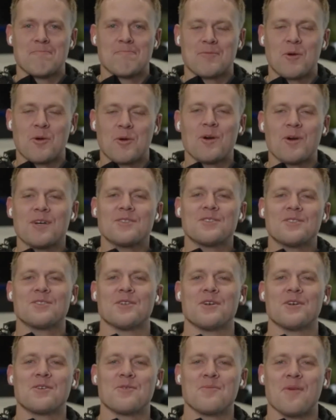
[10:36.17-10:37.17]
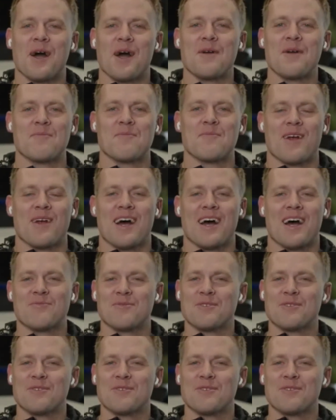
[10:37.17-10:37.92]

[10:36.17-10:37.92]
What else is on your mind, Brad?